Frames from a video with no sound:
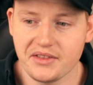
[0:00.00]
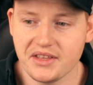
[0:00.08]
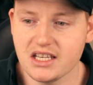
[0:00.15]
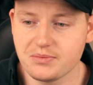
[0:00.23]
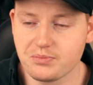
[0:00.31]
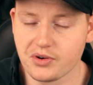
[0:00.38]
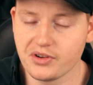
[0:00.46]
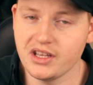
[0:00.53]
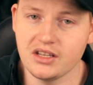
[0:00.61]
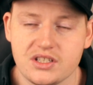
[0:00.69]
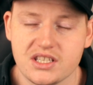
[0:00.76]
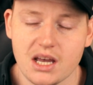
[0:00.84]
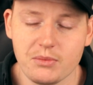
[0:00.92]
I think he's
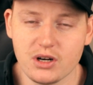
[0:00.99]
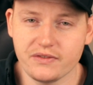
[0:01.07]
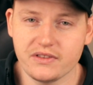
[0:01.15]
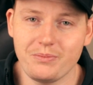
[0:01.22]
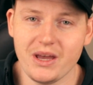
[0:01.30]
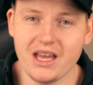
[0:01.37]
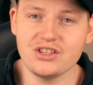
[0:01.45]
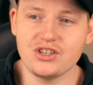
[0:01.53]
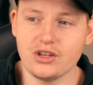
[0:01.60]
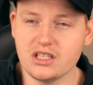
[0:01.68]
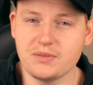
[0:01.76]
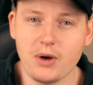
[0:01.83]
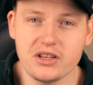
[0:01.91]
brilliant. Just coming off the bench,
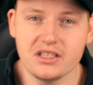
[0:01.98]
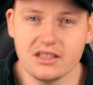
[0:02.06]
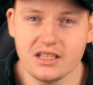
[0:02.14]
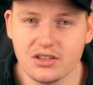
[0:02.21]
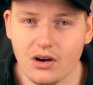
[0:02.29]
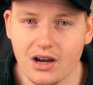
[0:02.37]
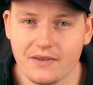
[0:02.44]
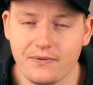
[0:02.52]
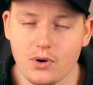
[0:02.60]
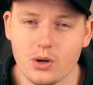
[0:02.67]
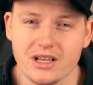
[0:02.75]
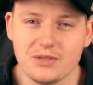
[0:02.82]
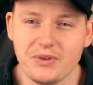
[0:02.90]
exposing the tired
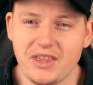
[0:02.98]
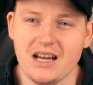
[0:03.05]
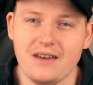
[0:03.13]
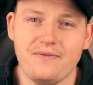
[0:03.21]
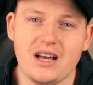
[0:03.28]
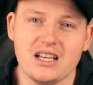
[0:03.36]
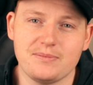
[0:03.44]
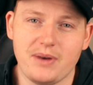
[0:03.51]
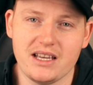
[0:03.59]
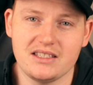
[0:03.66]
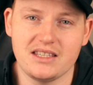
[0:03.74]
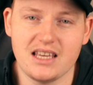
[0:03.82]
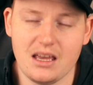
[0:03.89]
forwards with how
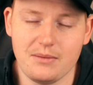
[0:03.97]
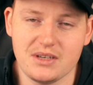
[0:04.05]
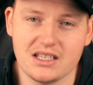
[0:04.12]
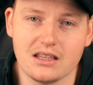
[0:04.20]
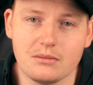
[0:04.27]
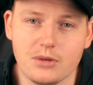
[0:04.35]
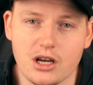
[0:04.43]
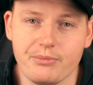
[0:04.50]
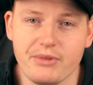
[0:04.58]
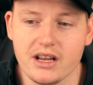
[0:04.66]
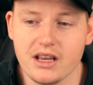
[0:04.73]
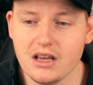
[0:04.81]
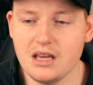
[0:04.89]
fast-paced the game is at the
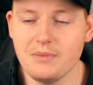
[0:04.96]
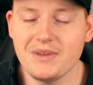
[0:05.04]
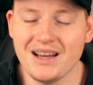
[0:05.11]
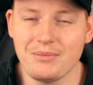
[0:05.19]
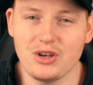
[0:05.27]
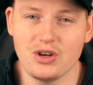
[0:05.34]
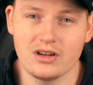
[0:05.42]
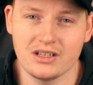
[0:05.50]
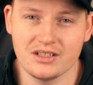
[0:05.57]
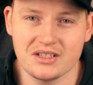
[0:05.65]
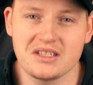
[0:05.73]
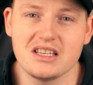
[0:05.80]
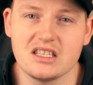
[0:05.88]
moment. Him coming on and
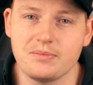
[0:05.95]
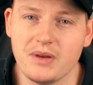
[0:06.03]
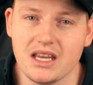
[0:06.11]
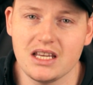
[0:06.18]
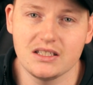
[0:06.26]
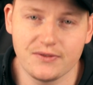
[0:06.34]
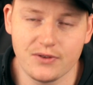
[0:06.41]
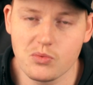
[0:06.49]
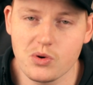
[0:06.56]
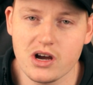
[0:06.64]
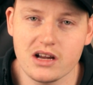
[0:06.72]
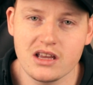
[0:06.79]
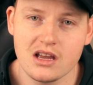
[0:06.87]
just his speed, his
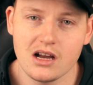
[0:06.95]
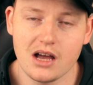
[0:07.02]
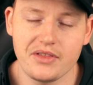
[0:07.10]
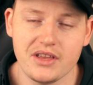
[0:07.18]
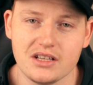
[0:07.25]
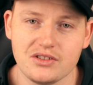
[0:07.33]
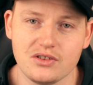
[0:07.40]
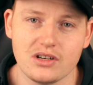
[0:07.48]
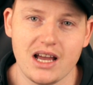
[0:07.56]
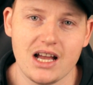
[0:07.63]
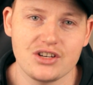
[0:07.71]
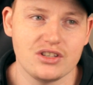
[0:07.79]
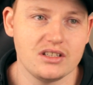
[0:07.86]
footwork, I think it's going to
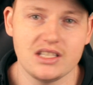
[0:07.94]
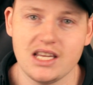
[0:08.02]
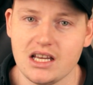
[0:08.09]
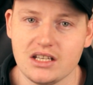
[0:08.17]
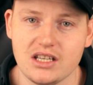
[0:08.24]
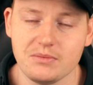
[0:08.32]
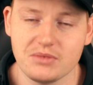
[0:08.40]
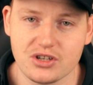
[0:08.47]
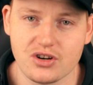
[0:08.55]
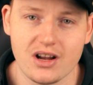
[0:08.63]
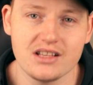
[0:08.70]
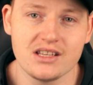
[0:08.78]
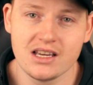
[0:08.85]
actually tear teams to
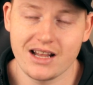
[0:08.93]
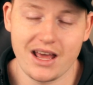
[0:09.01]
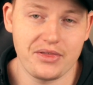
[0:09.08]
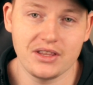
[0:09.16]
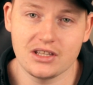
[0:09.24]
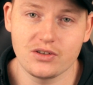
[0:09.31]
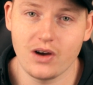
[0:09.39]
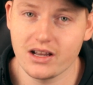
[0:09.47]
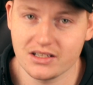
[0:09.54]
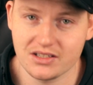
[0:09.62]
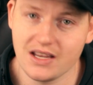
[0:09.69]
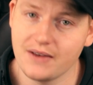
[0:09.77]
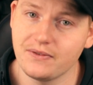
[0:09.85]
shreds. And I think the
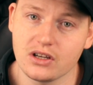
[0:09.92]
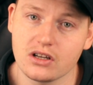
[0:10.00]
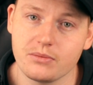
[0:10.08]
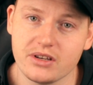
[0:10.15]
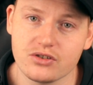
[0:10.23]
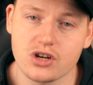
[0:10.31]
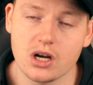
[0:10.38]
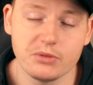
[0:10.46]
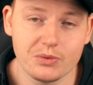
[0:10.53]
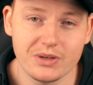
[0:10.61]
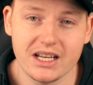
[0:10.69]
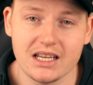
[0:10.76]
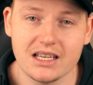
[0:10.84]
Tigers definitely going to be in trouble
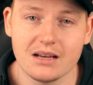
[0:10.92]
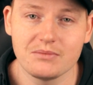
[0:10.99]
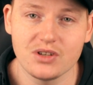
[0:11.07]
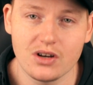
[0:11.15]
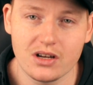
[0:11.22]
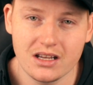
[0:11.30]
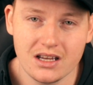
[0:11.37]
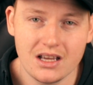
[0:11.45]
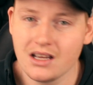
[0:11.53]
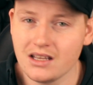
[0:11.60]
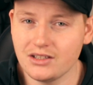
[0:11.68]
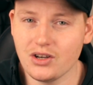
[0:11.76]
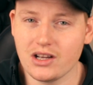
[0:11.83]
when he comes on.
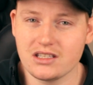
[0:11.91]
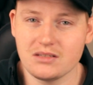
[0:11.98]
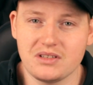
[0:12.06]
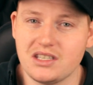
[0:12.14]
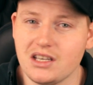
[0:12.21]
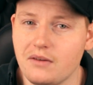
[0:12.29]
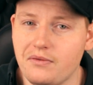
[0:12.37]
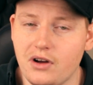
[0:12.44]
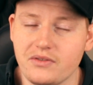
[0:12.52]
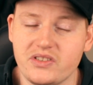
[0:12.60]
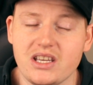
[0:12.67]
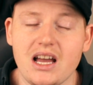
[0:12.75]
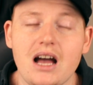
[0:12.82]
The Tigers themselves,
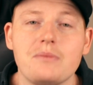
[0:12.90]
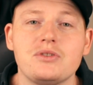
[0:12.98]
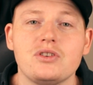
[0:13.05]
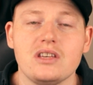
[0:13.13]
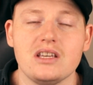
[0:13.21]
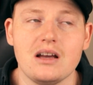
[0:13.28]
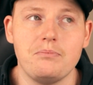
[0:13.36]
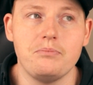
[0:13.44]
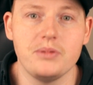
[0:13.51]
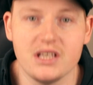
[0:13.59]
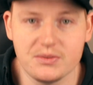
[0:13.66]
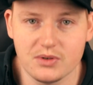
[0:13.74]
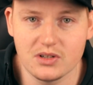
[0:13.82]
obviously, absolutely
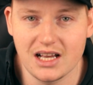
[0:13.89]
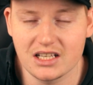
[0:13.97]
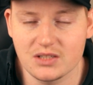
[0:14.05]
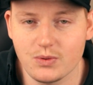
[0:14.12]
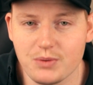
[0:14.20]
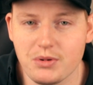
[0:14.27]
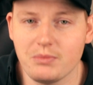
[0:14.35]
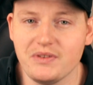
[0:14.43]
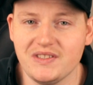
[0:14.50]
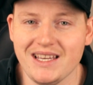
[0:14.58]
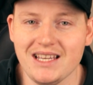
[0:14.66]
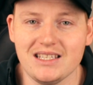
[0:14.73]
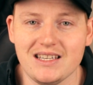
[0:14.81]
abysmal last week. But we've
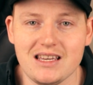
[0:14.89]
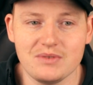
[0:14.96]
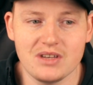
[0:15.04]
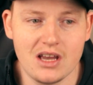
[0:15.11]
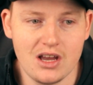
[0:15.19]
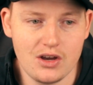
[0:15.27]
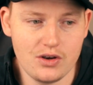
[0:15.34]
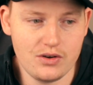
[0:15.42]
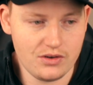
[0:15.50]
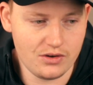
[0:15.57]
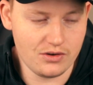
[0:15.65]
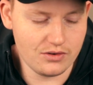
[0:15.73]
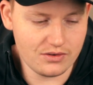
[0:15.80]
seen teams
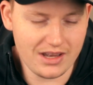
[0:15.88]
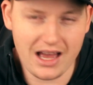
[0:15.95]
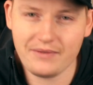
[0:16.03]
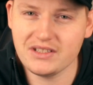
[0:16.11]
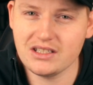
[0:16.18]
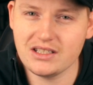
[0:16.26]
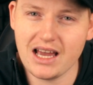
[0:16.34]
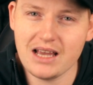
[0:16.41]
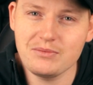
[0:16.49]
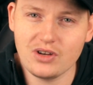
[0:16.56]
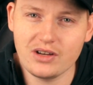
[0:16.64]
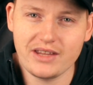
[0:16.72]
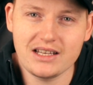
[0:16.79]
who have
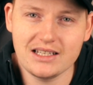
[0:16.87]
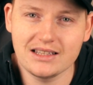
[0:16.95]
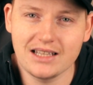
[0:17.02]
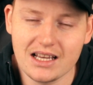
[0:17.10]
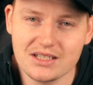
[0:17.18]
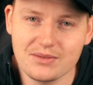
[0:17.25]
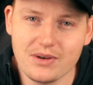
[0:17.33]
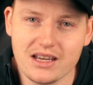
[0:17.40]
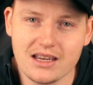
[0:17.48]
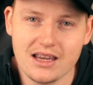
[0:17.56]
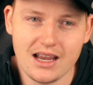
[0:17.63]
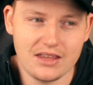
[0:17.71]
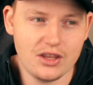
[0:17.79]
games like they did last
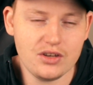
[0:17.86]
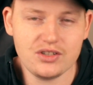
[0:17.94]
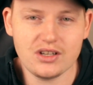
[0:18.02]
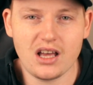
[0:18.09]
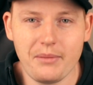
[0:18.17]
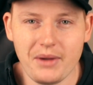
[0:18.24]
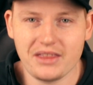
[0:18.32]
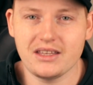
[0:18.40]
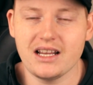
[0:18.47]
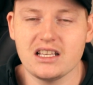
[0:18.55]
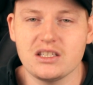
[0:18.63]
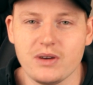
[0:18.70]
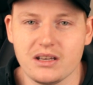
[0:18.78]
week and they usually come out the
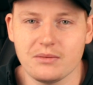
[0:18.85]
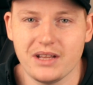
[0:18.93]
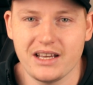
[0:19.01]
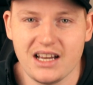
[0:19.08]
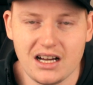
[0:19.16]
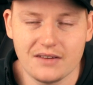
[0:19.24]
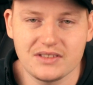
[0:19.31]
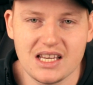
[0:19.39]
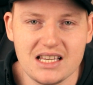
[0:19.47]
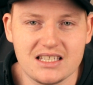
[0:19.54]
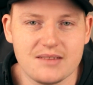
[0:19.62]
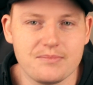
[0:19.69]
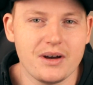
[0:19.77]
next week and play half
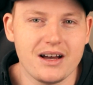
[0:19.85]
decent.